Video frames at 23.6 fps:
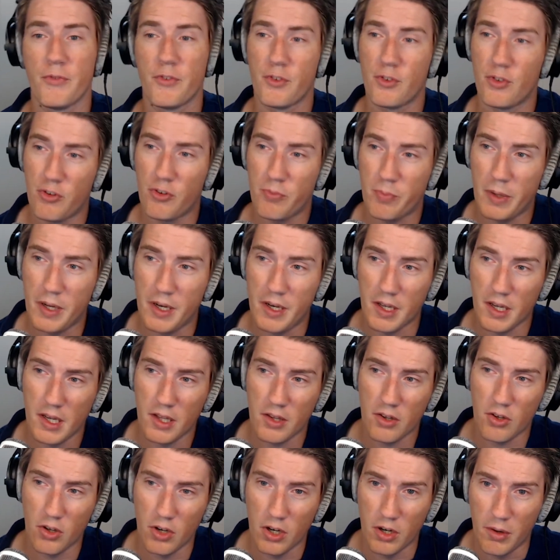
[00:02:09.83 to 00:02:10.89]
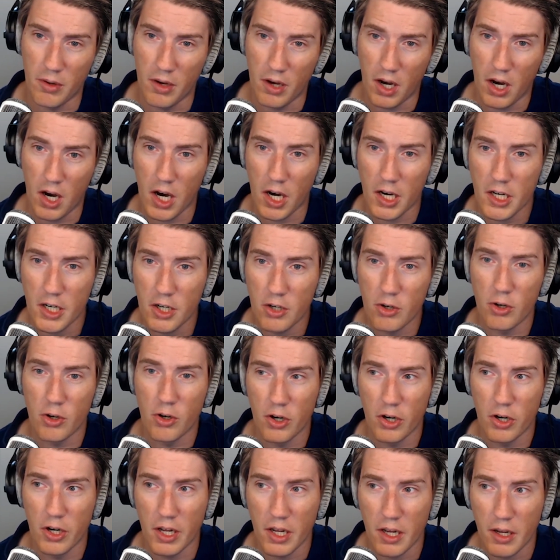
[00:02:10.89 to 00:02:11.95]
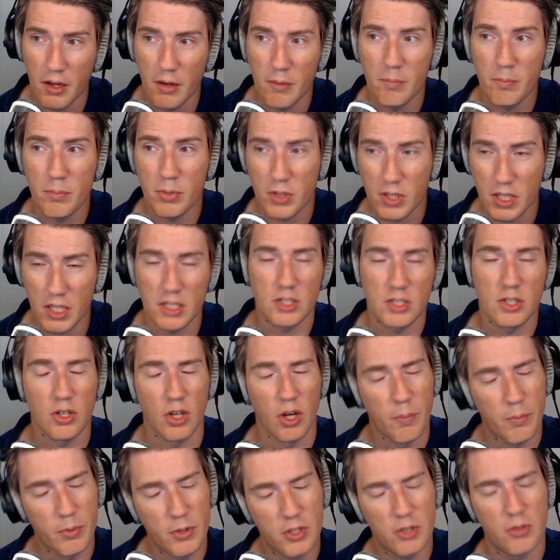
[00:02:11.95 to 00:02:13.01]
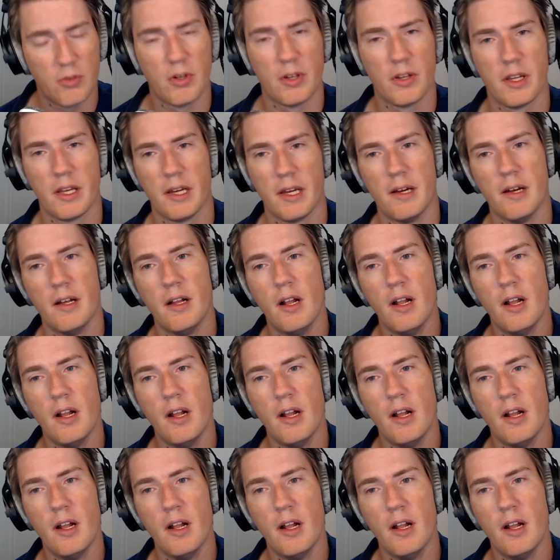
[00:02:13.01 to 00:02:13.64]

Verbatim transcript: to spending it on a higher earning potential opportunity.